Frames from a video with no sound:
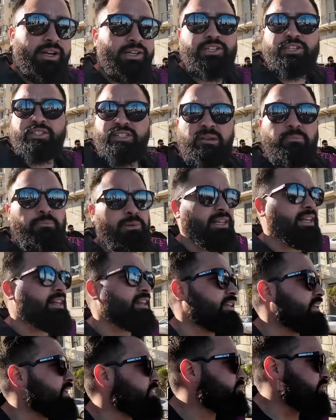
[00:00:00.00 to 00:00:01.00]
It's just
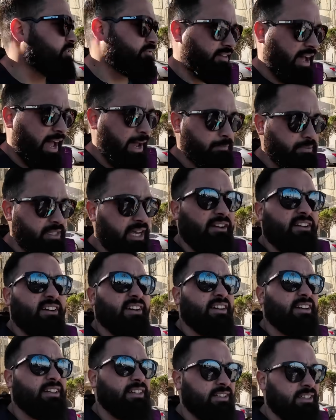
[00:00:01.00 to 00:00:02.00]
completely different vibes out
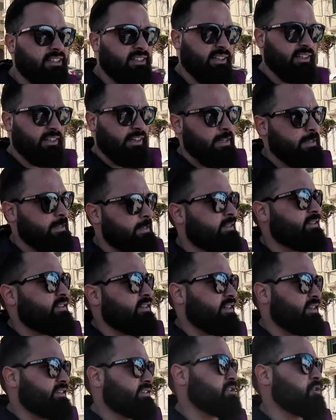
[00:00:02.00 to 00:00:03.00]
here.
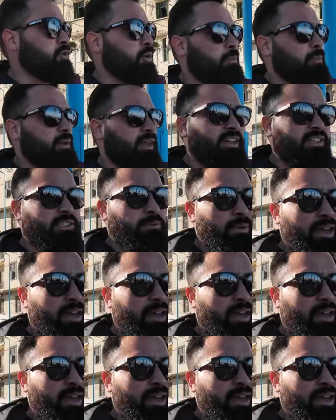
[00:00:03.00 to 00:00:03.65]
It's a cool place,